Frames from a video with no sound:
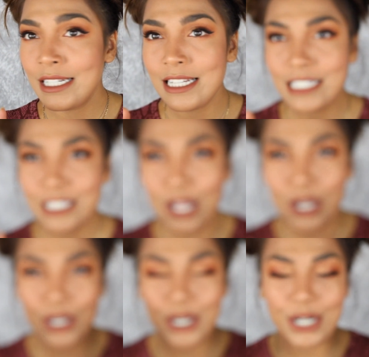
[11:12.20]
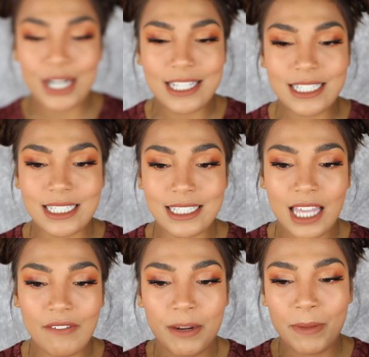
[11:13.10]
it's
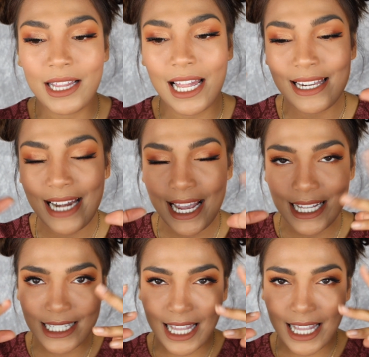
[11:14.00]
giving me that nice,